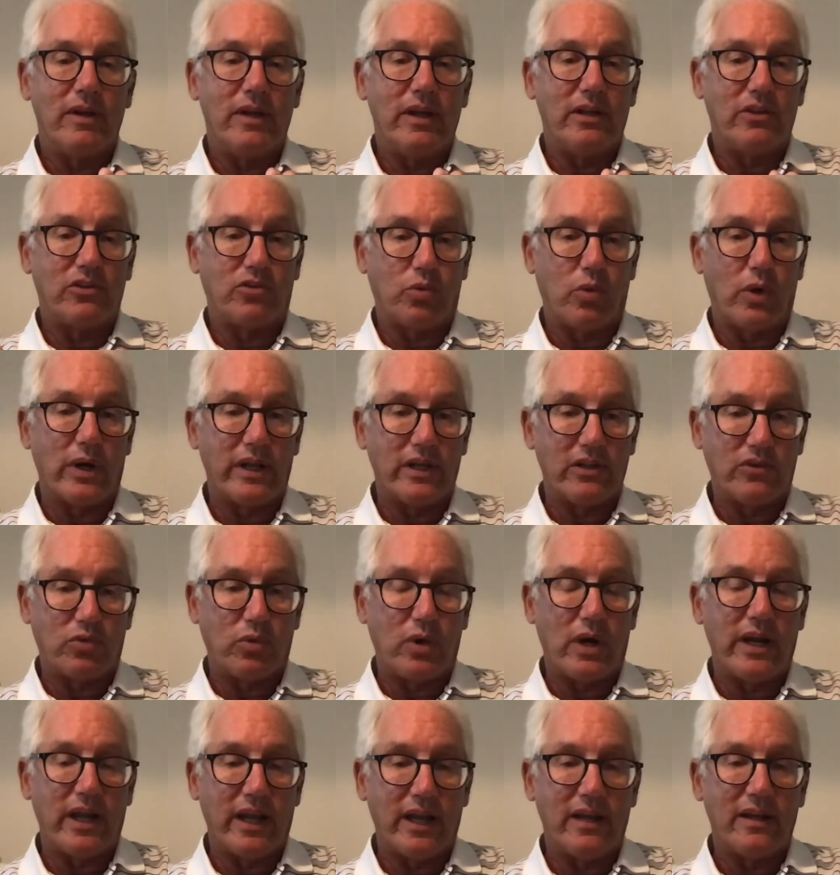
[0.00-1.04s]
in
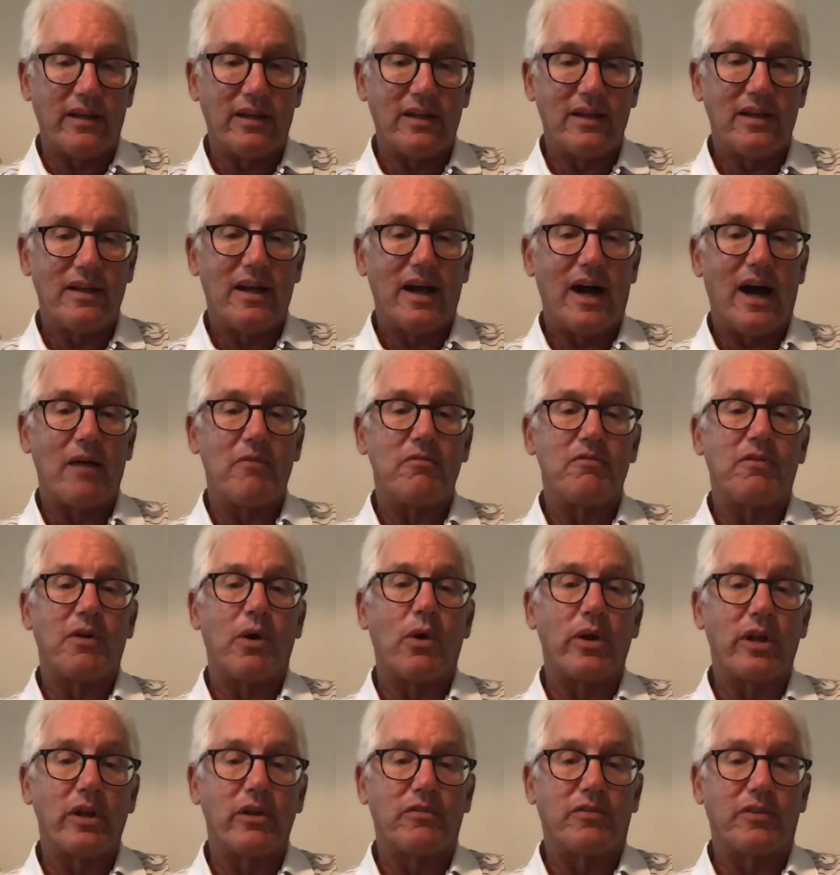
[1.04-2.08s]
2020, I'm
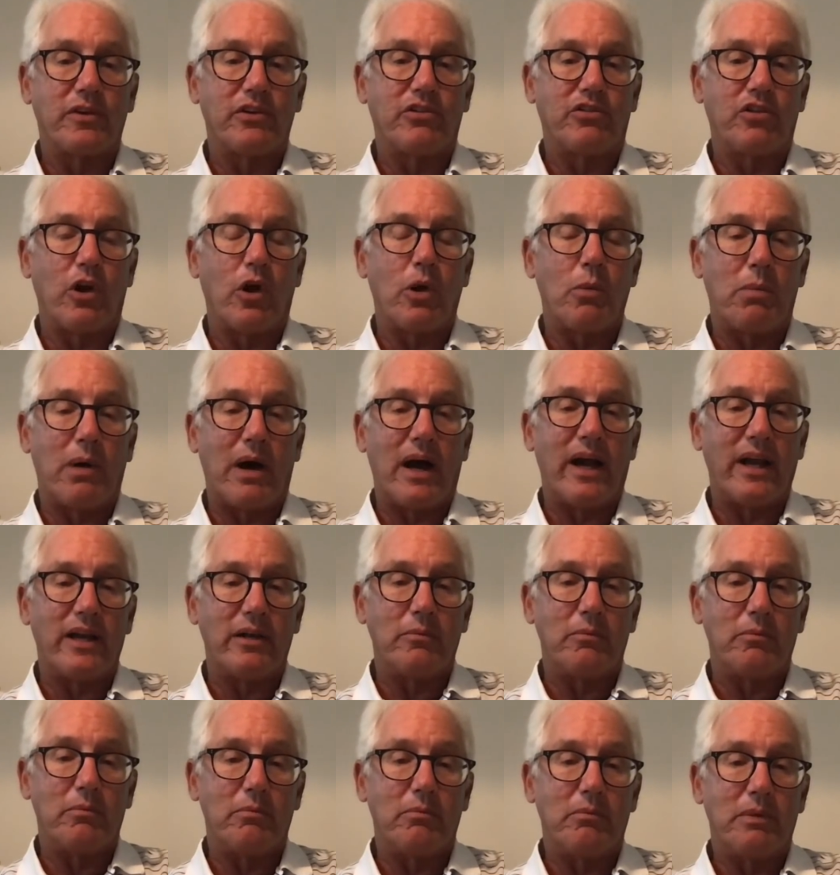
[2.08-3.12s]
voting for Joe
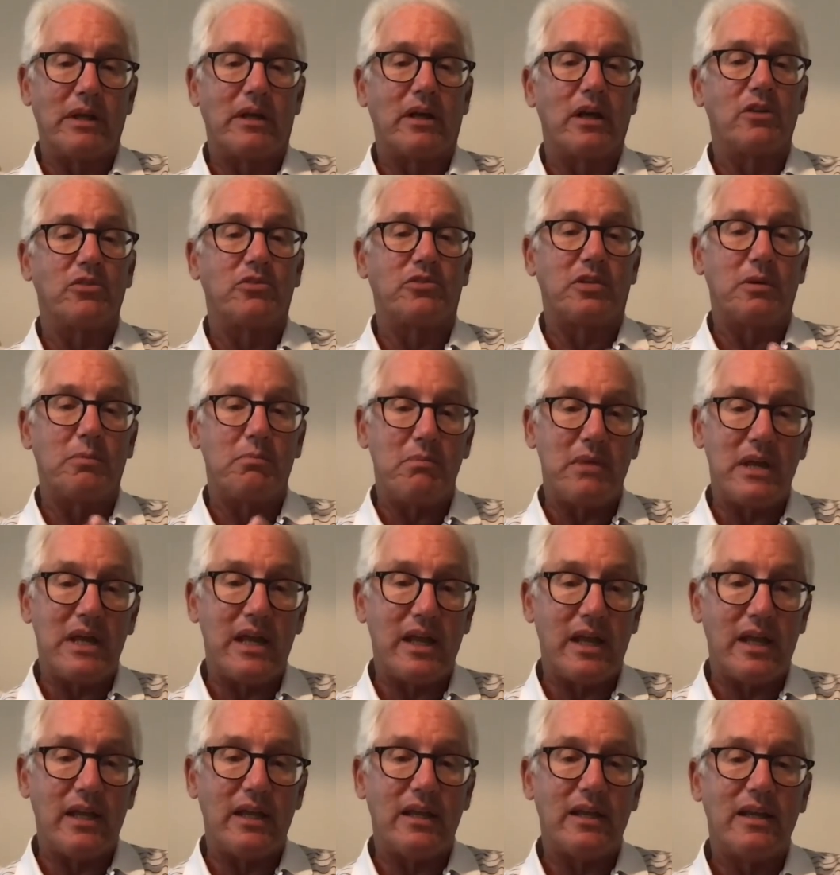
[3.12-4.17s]
Biden because to
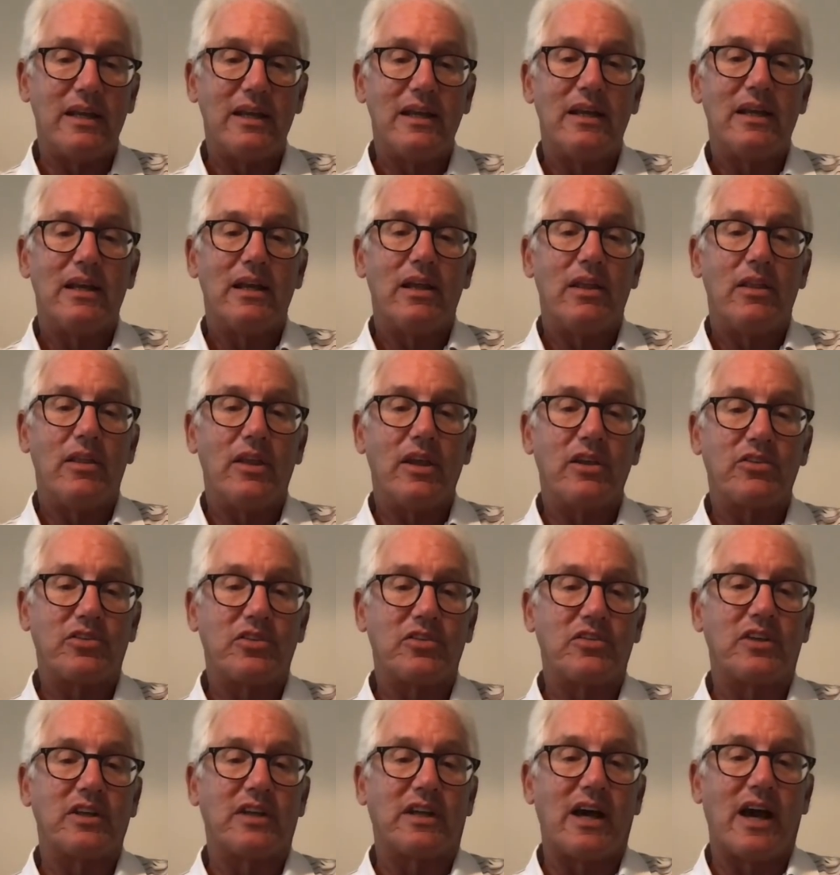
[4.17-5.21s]
me, this
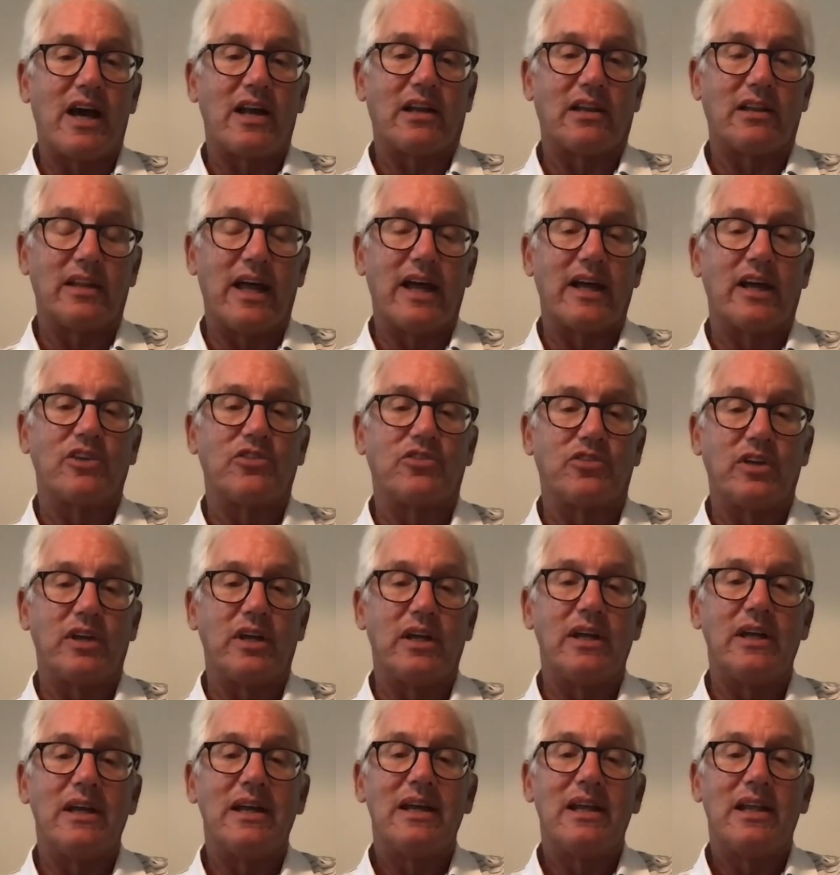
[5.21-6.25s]
is the kind of
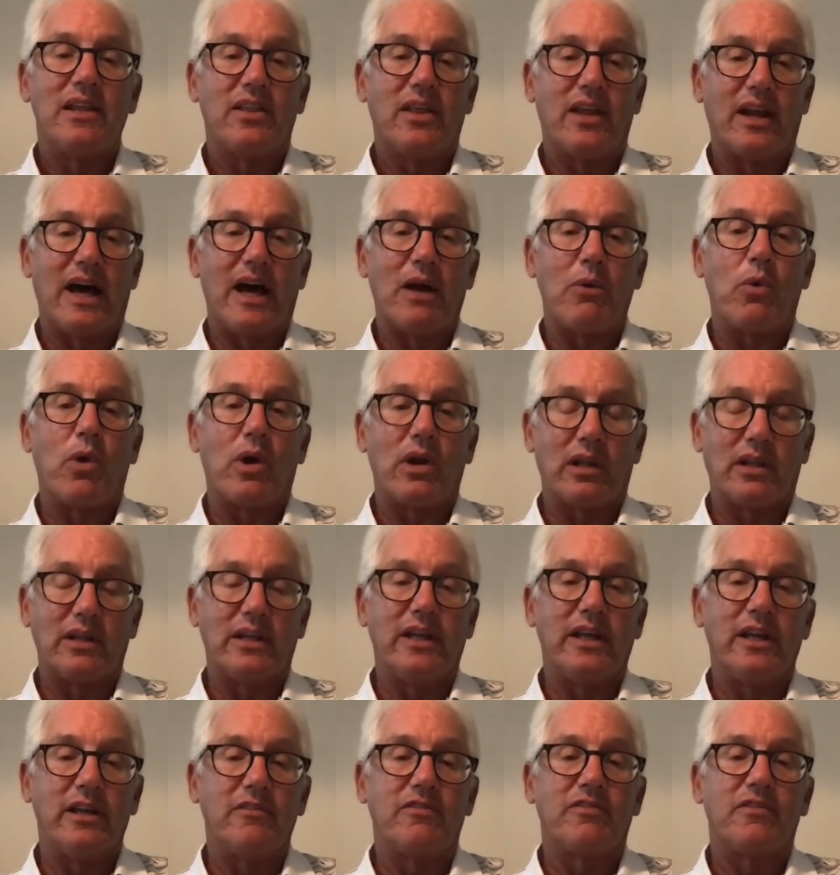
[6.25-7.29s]
legacy that I want to
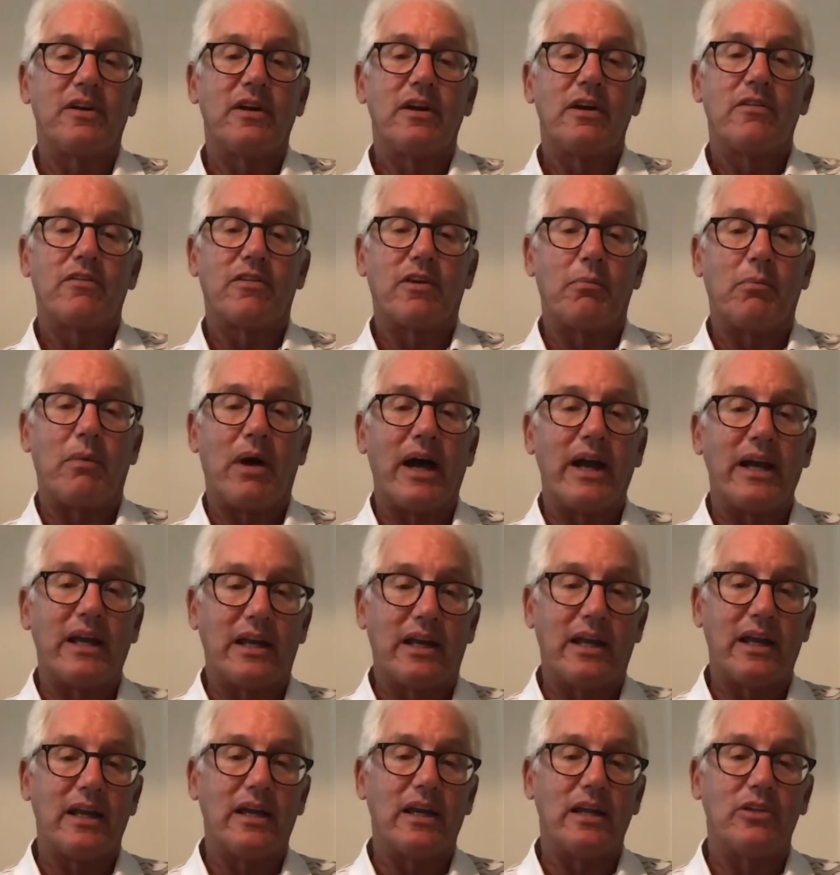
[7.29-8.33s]
leave for my
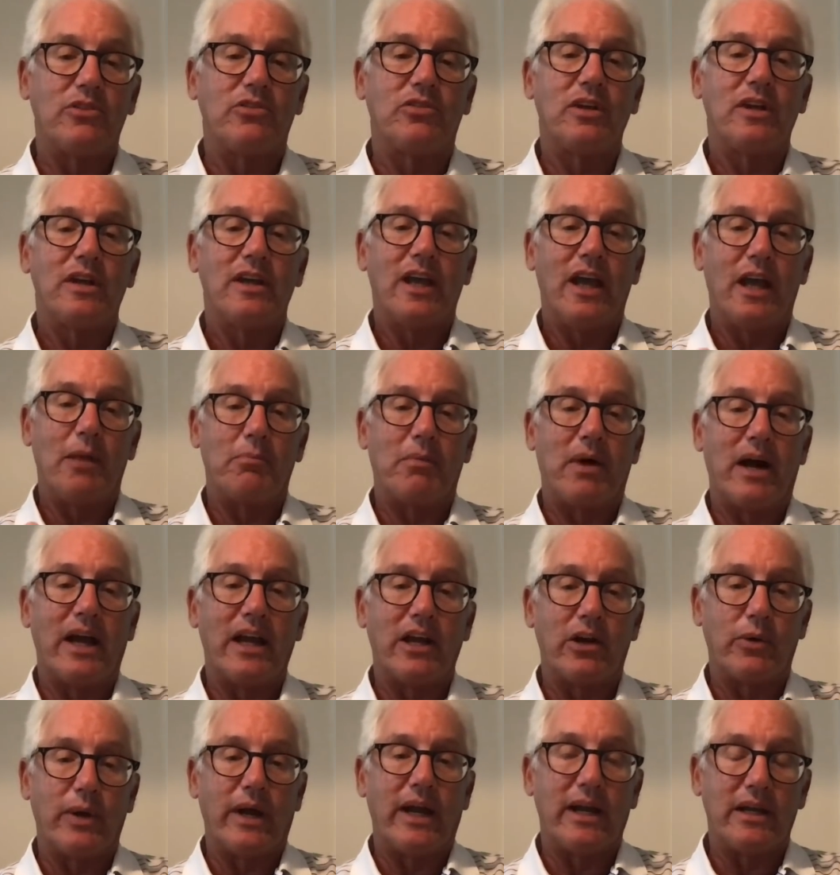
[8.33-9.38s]
kids and my
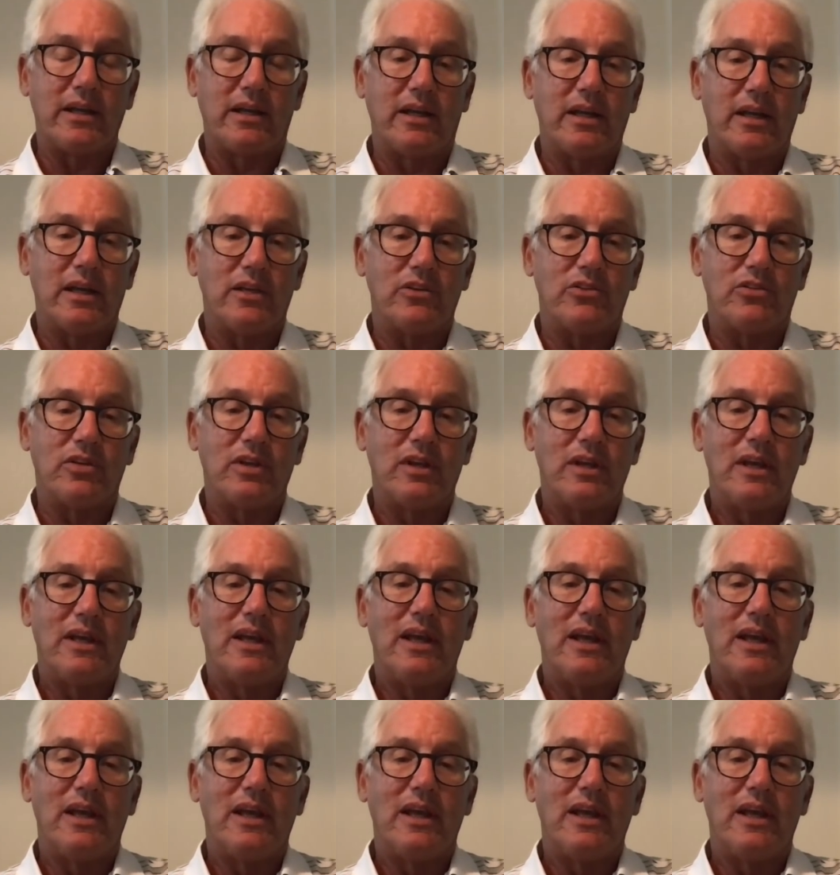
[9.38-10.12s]
grandkids.